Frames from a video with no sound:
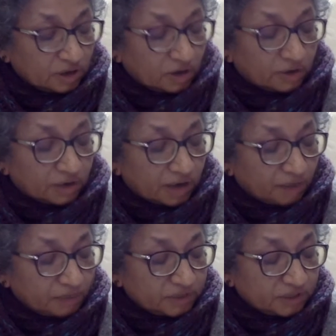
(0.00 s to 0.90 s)
on an
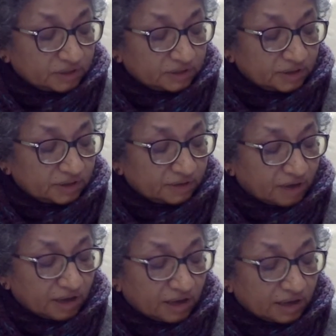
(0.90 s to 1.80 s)
upturned
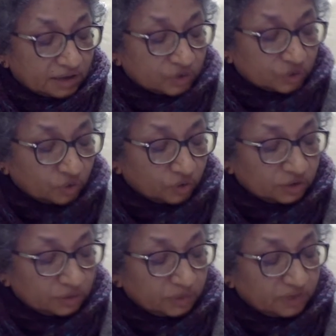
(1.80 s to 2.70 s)
tawa and to cook
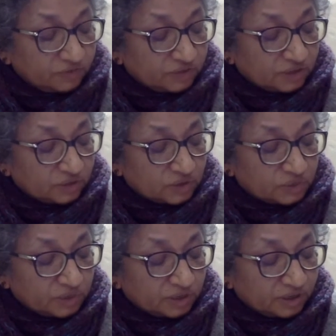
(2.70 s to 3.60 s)
the beef till it was
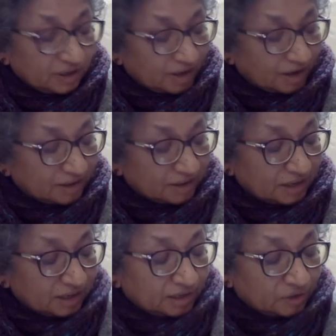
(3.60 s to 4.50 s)
springy and light
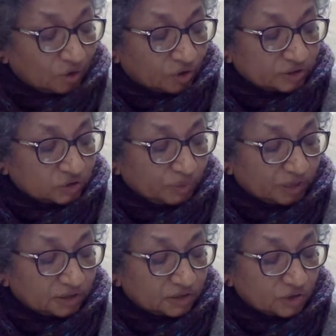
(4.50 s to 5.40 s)
in order to make
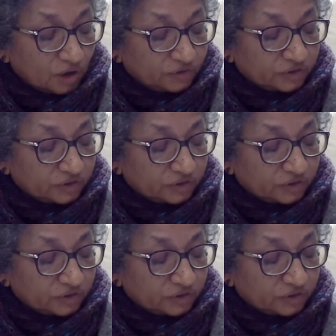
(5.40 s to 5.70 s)
the soft,